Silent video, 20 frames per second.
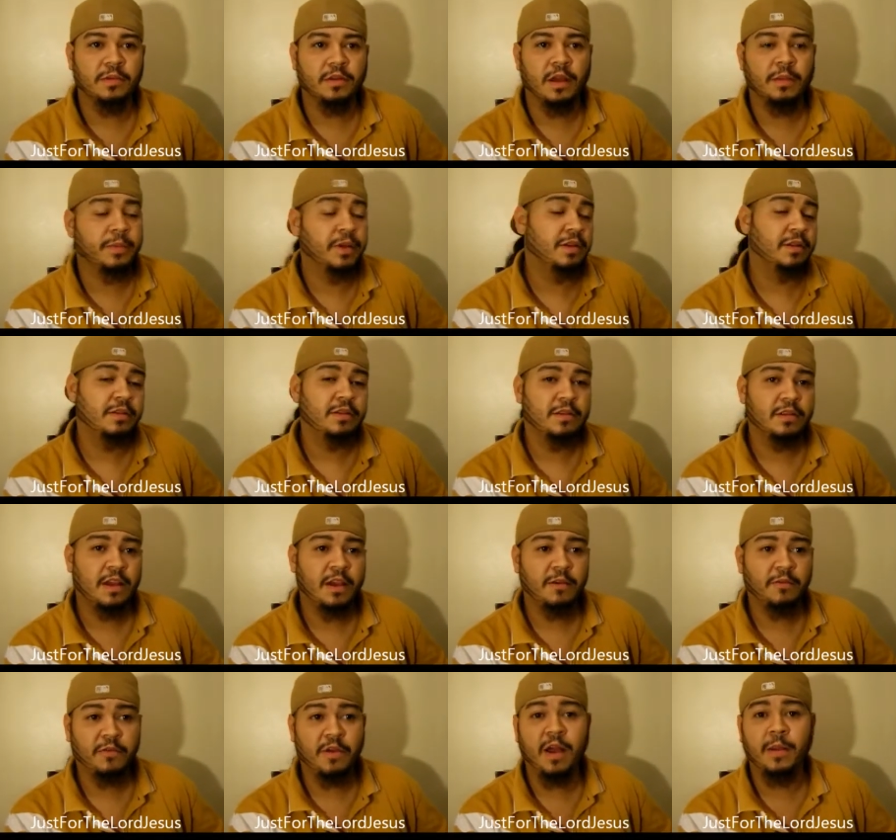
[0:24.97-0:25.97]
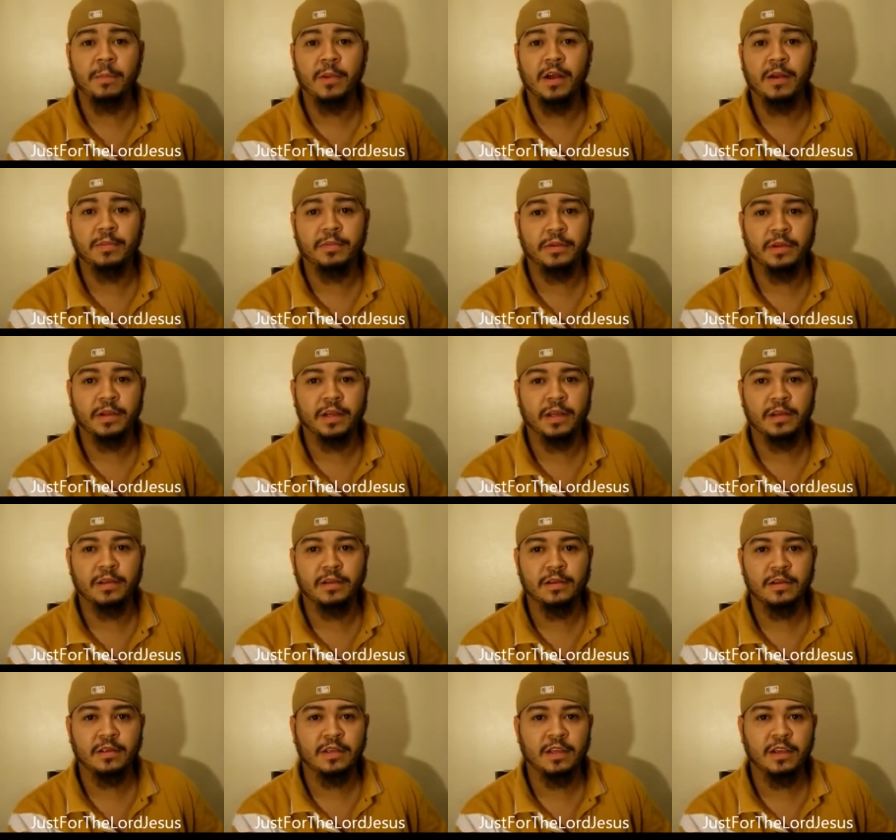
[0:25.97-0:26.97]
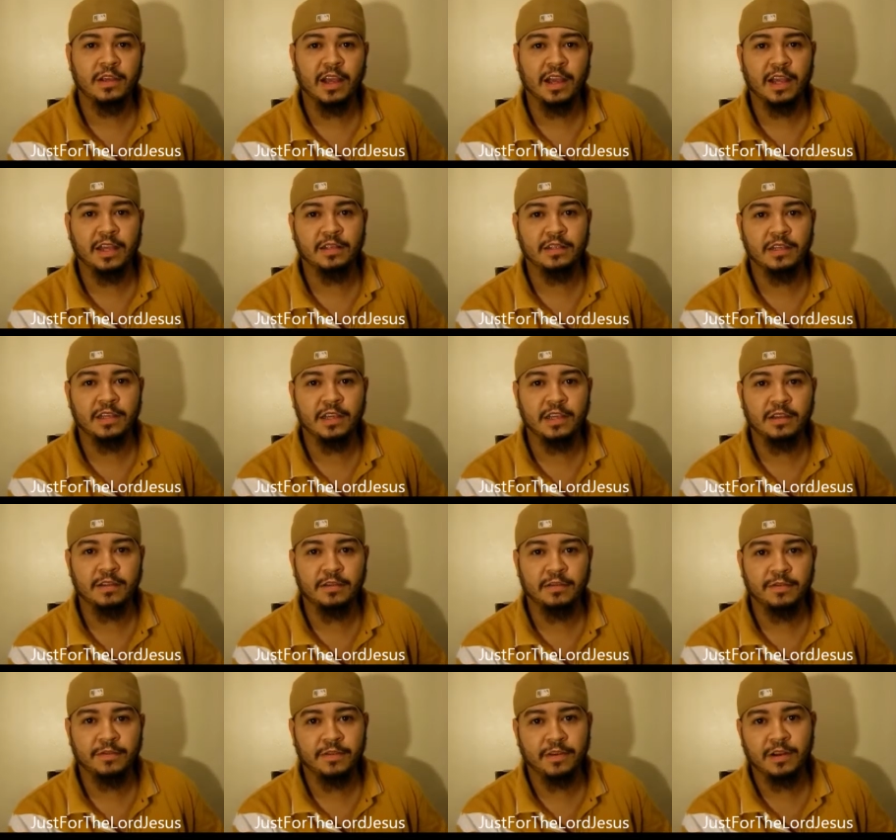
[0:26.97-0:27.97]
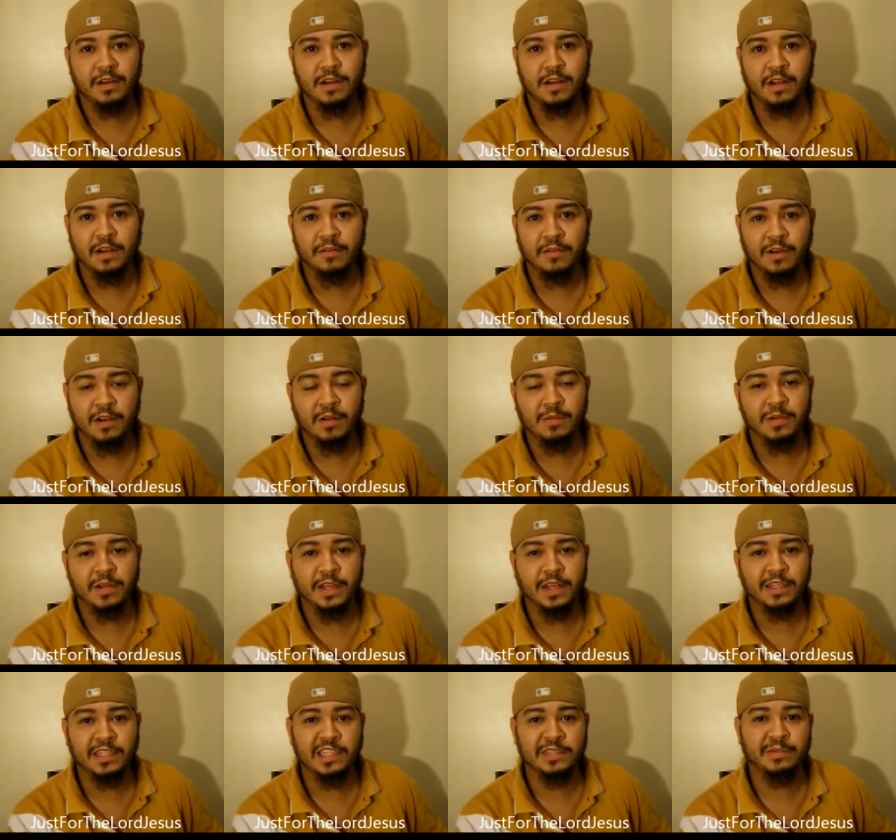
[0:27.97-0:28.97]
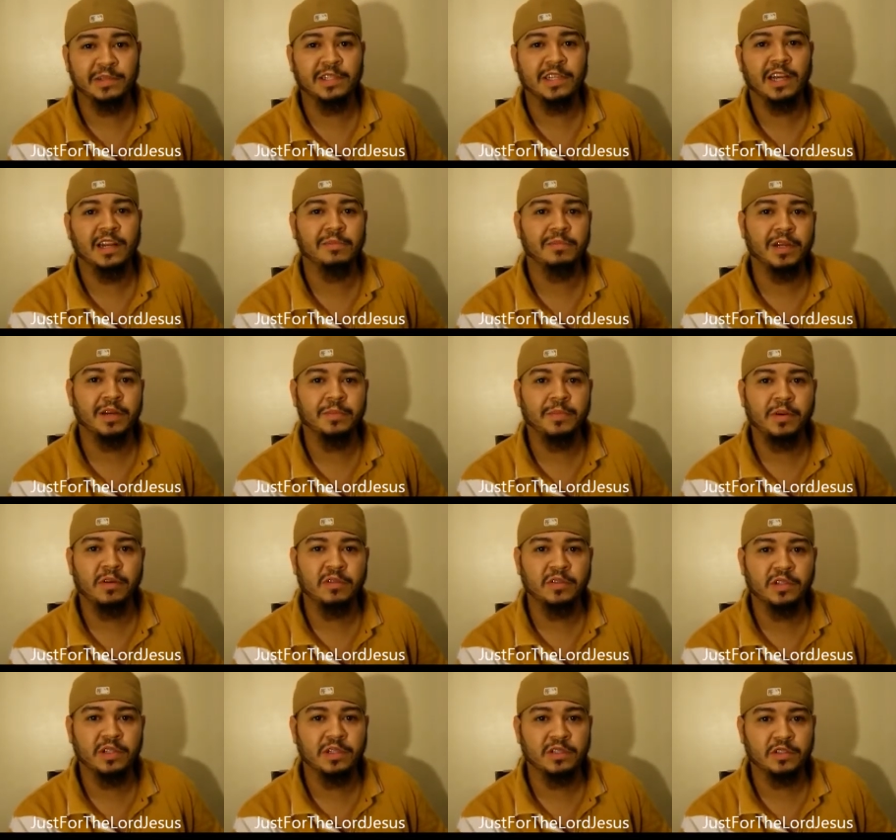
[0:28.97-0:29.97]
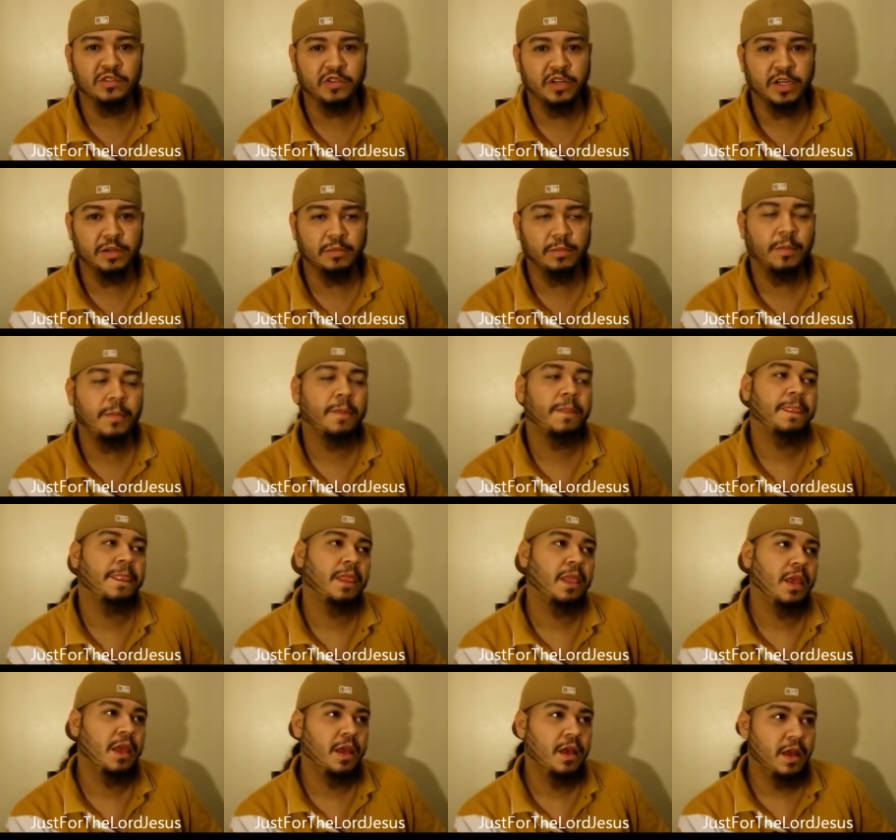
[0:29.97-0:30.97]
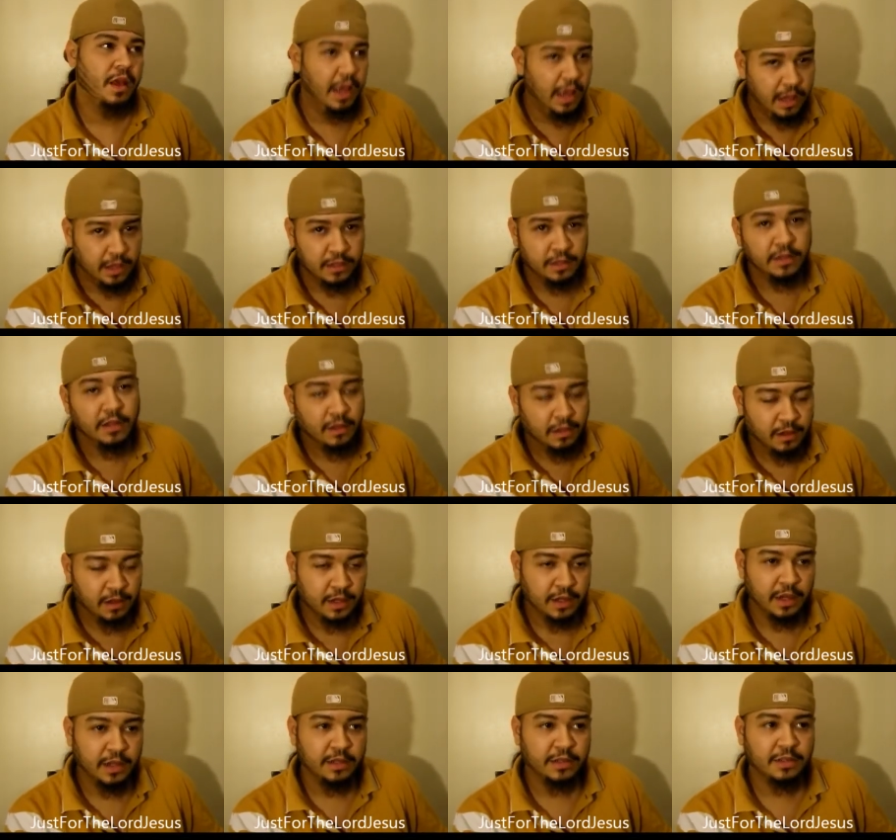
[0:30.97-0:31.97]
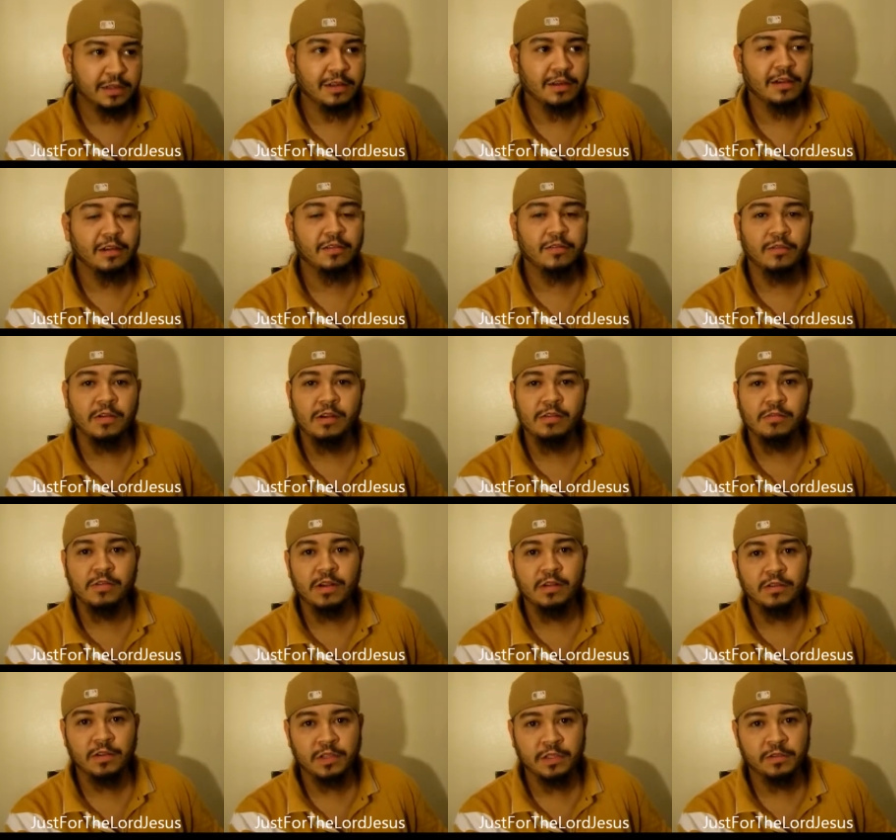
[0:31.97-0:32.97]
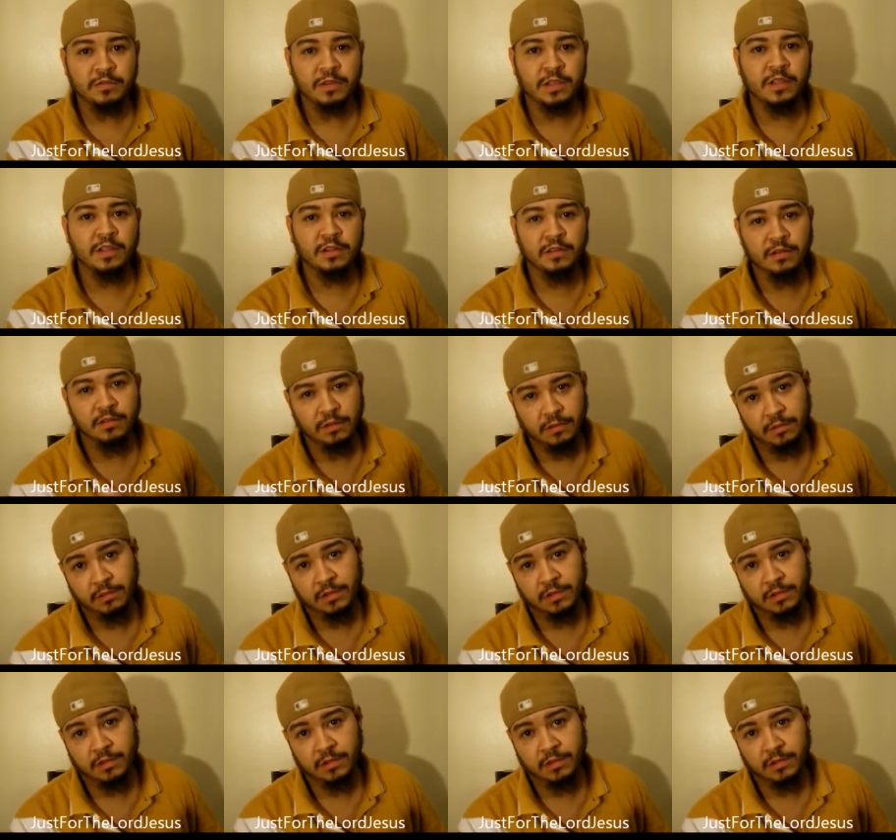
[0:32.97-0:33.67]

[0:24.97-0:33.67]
I mean, I'm up, and I guess for a couple of days he's been telling me to post this dream. Okay, so what to do?